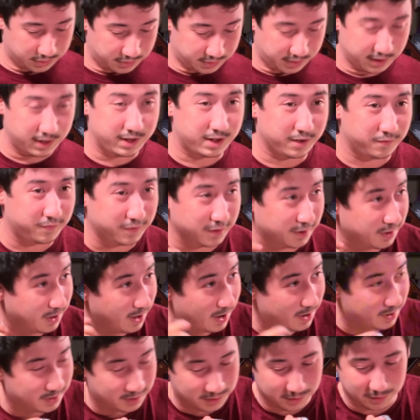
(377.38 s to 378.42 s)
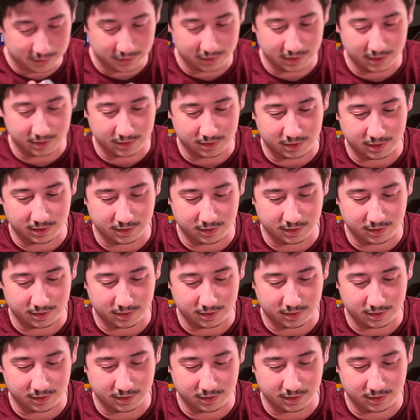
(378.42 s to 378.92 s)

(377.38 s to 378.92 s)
I think I figured out how to use this.